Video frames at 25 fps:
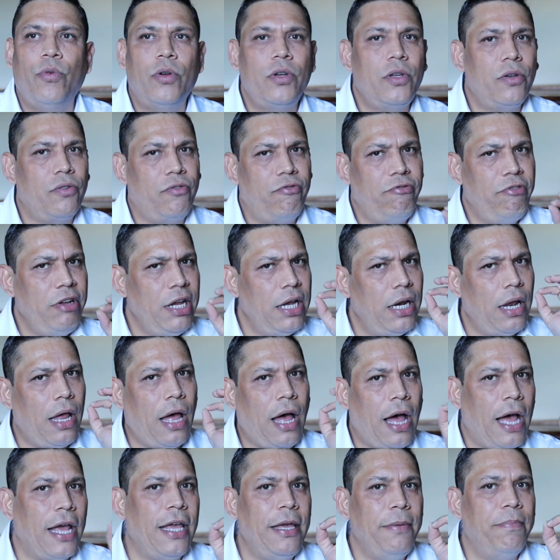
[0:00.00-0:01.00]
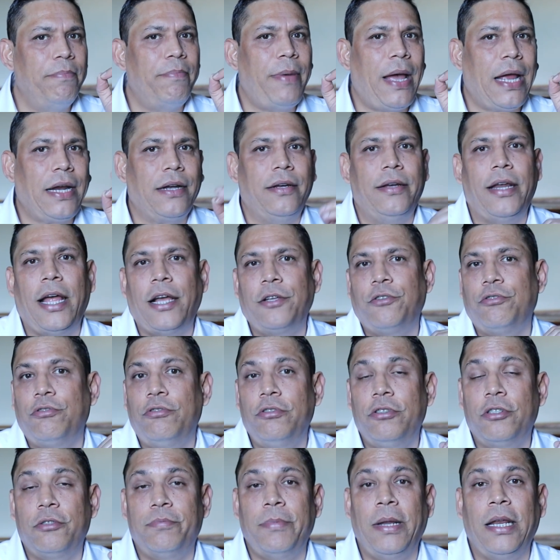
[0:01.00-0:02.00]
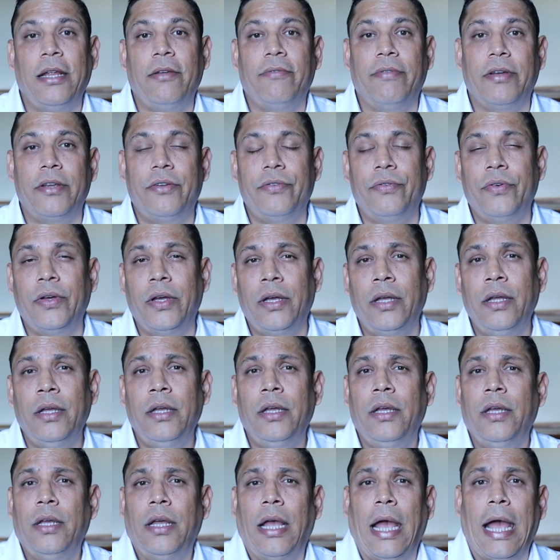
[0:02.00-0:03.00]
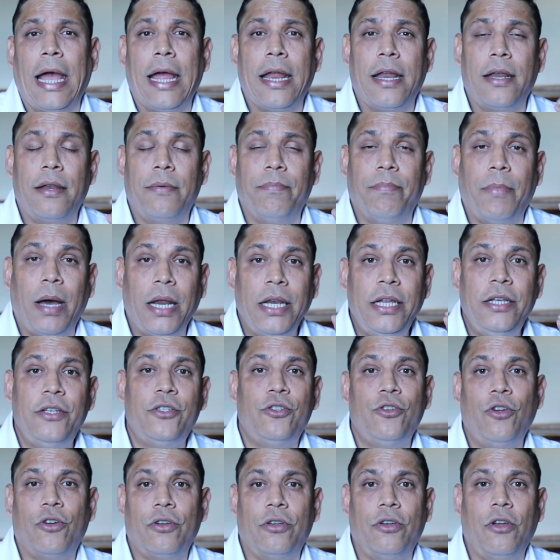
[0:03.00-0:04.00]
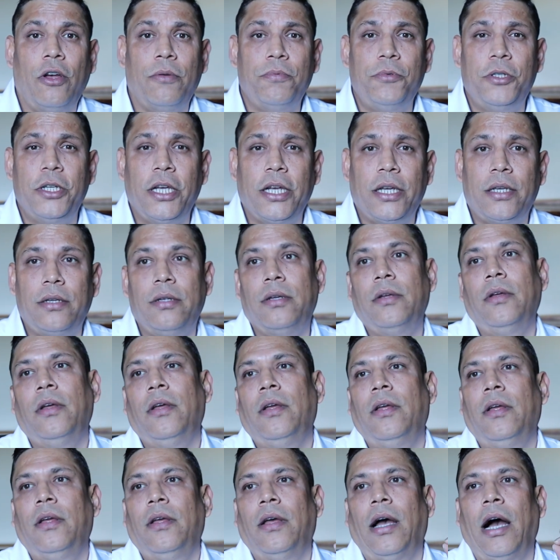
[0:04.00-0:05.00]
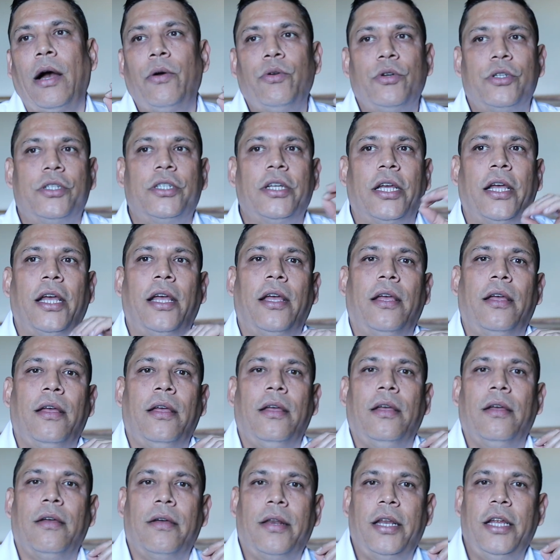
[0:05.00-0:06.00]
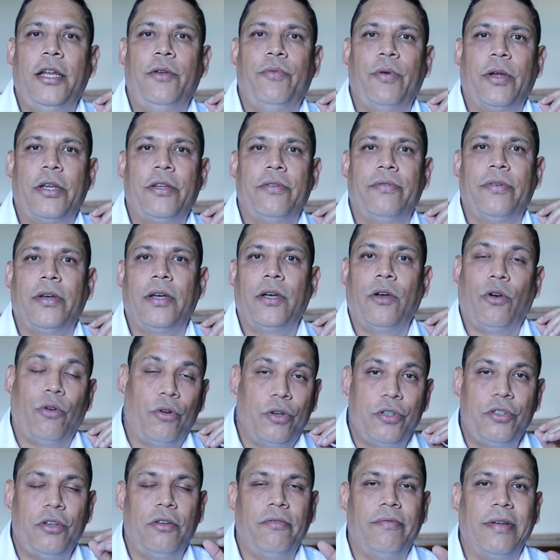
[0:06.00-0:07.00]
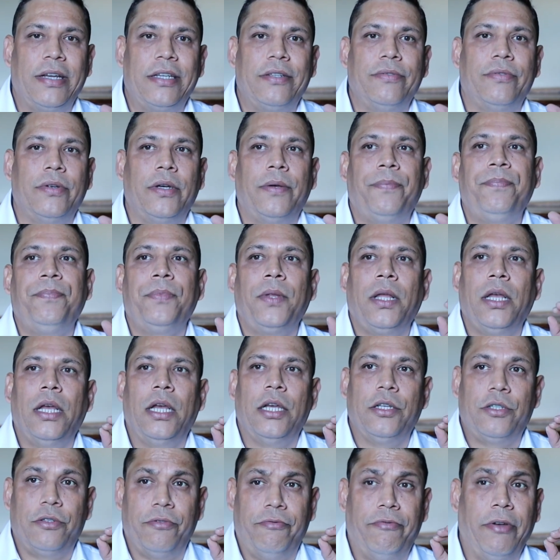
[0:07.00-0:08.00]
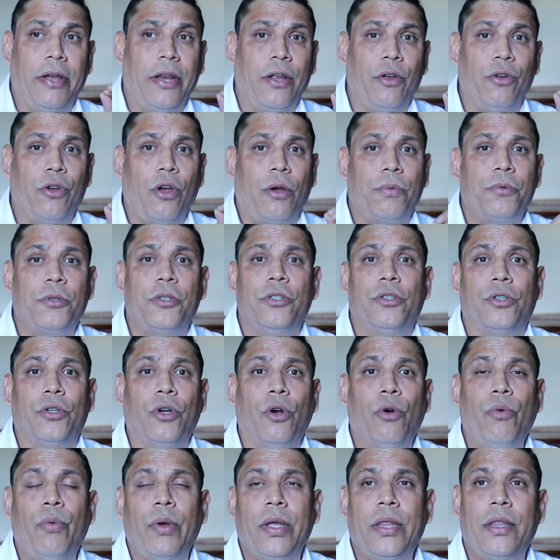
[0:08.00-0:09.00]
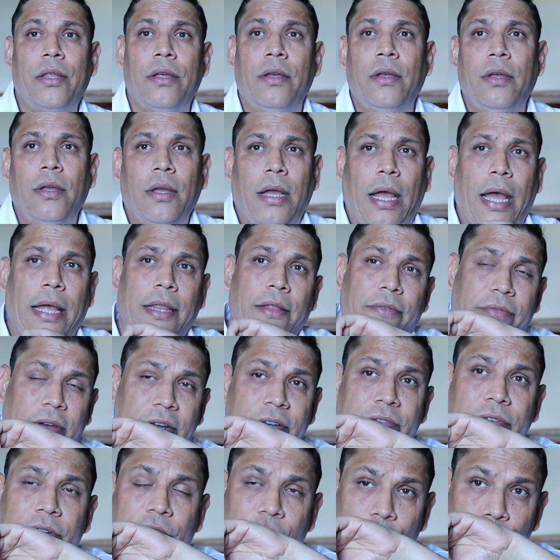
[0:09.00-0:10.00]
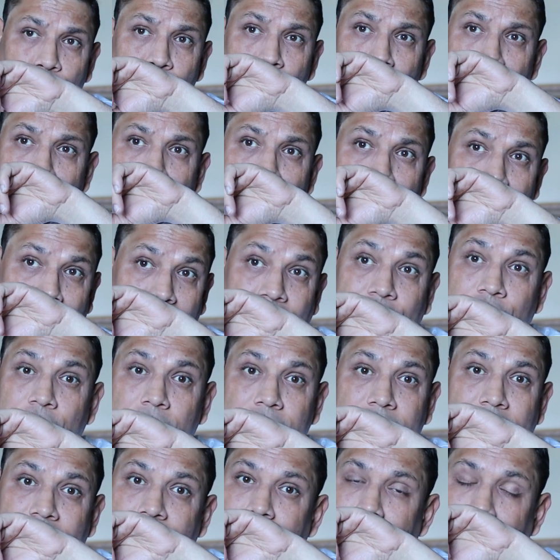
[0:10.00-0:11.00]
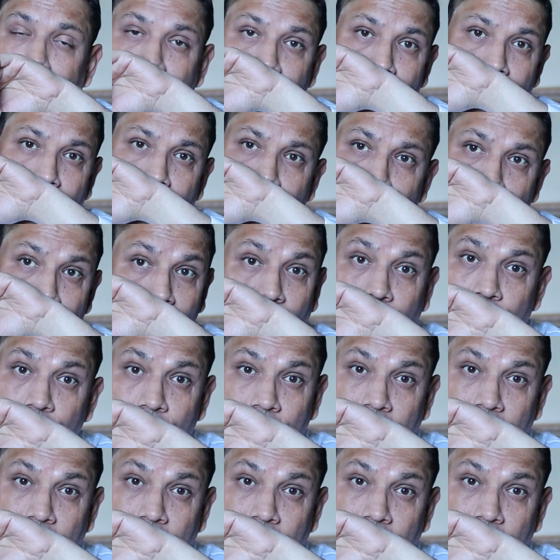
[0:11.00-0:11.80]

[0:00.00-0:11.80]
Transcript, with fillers: want a real high impact, natural smelling vetiver, and money is not an object, I would say Creed vetiver, original vetiver is a very good option to go with. And the vetiver used is Haitian vetiver, so it's not